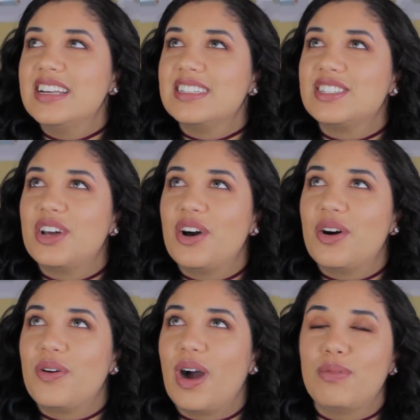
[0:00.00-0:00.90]

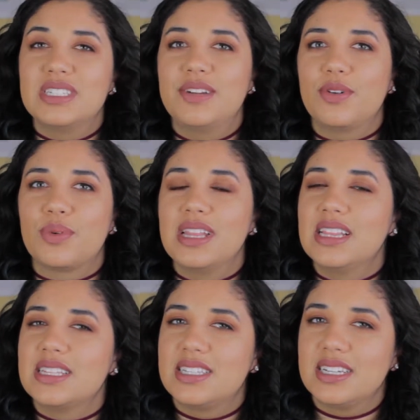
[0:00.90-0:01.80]
So I wasn't even really
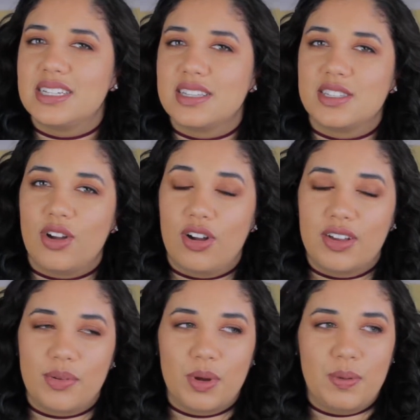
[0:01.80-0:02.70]
listening to the song,
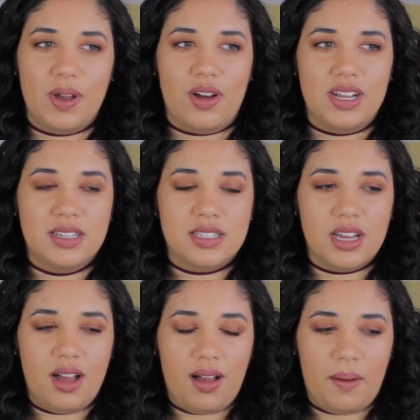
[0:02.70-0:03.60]
if I'm gonna be honest.
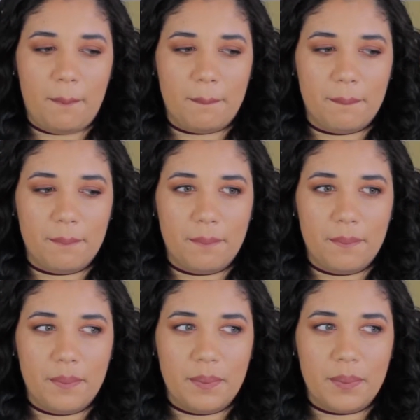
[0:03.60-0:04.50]

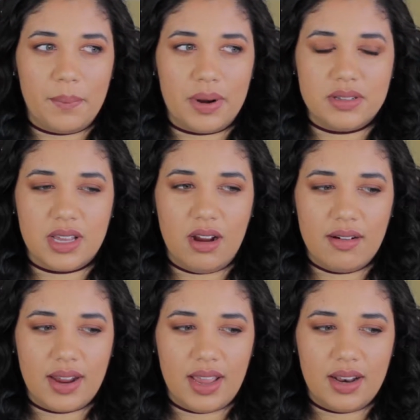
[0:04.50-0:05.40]
But I was like,
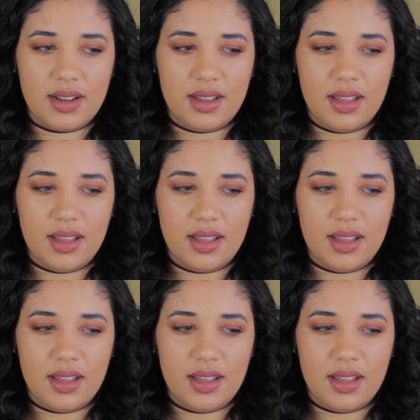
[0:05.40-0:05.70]
all right.